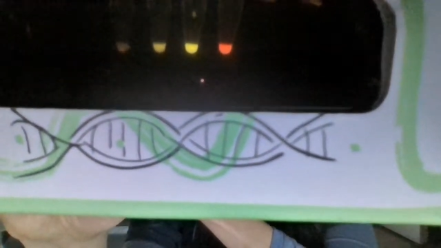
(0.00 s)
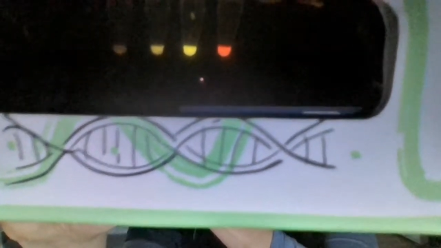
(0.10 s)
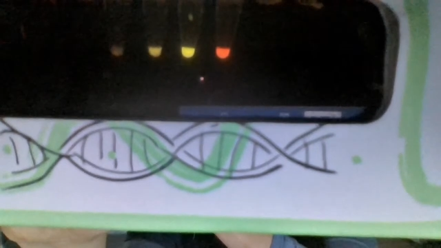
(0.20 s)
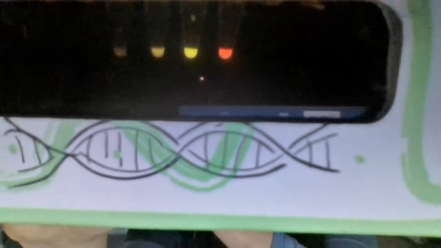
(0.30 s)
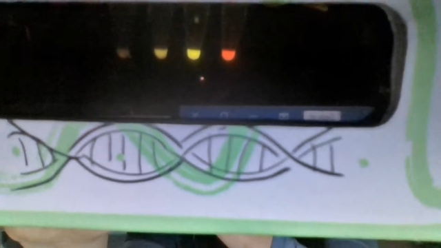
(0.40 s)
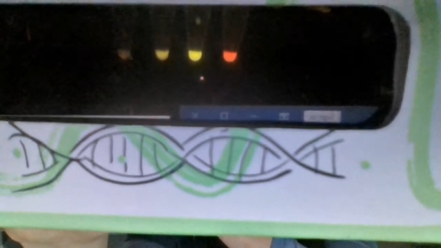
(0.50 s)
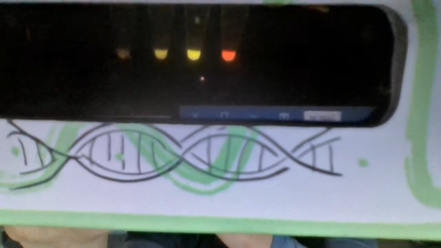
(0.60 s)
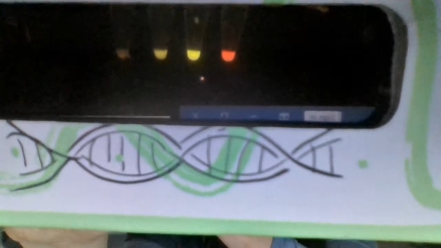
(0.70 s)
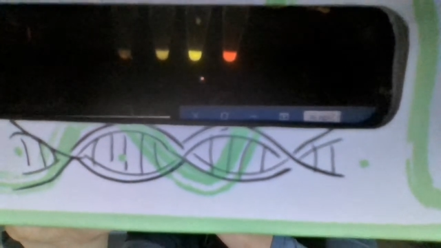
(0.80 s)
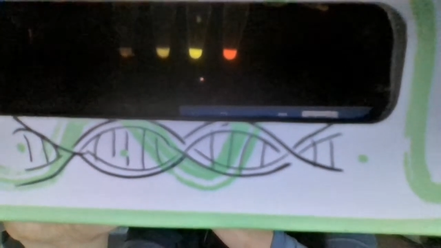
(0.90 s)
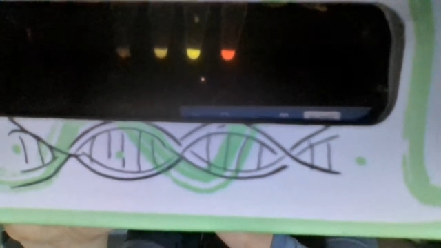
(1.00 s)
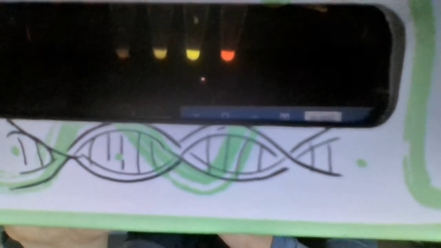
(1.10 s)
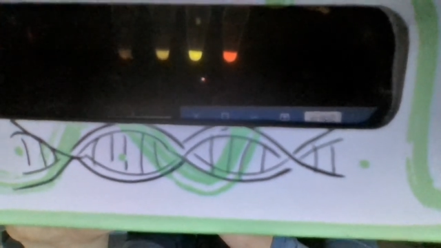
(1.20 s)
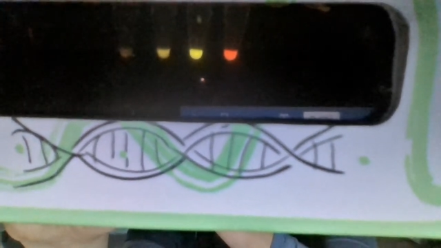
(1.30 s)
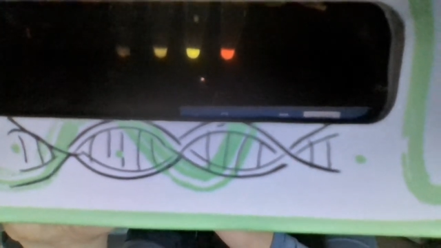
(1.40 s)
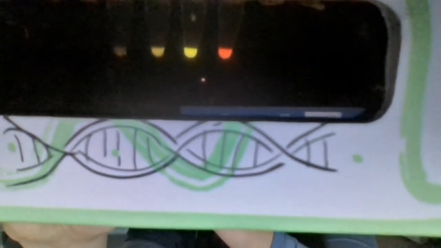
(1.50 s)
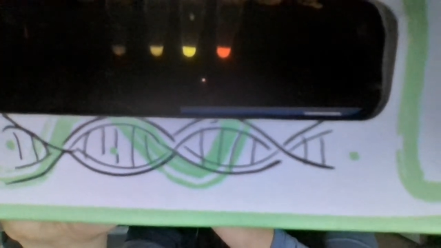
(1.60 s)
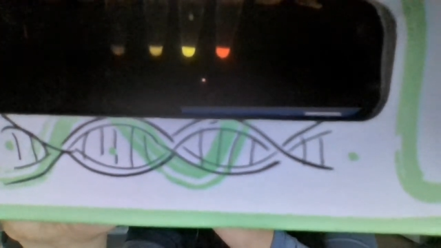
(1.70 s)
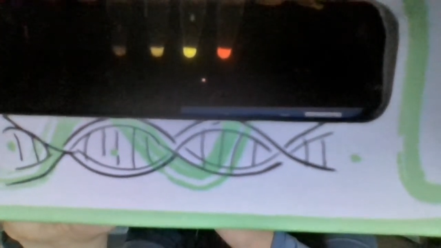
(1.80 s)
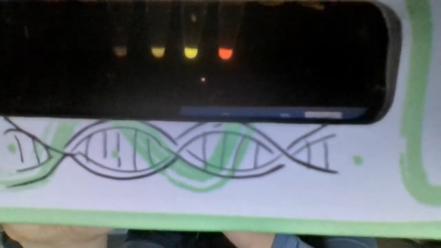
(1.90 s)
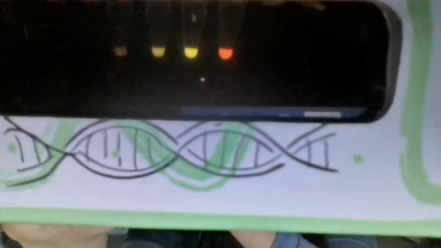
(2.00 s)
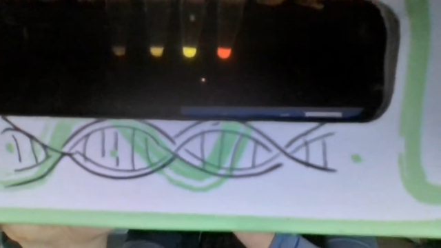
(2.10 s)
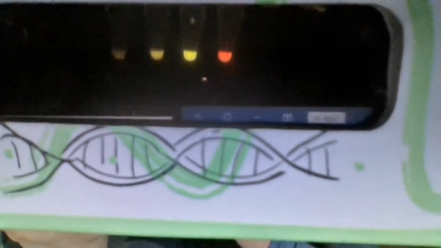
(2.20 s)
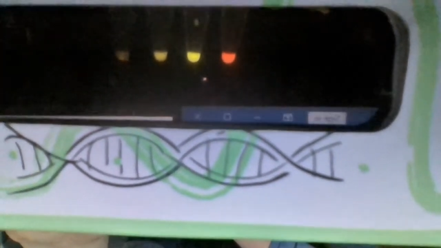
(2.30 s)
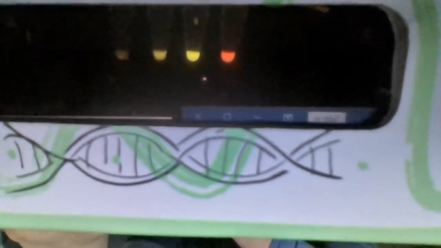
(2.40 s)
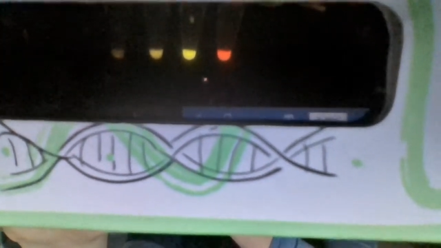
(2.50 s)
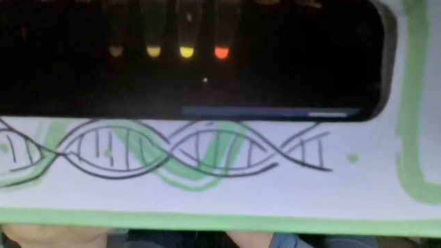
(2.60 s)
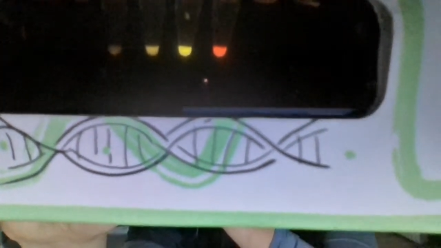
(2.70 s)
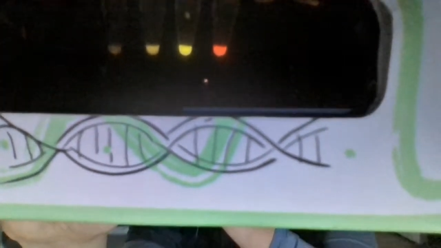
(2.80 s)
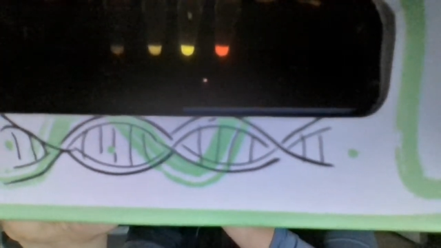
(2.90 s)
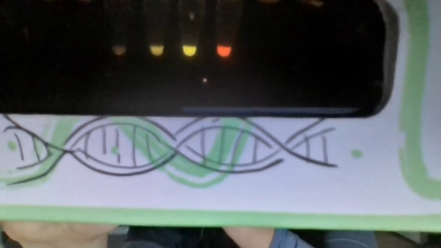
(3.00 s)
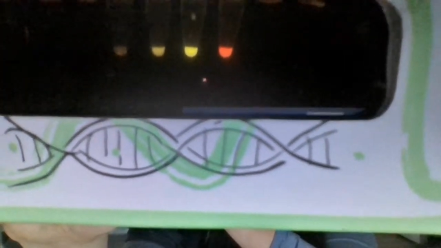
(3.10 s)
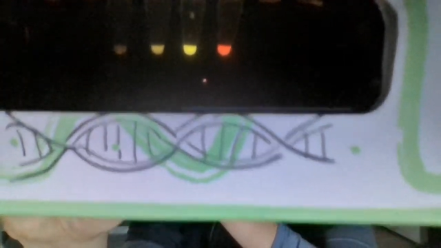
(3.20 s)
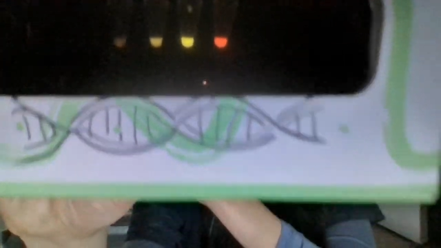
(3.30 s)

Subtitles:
[unreadable: no face in view]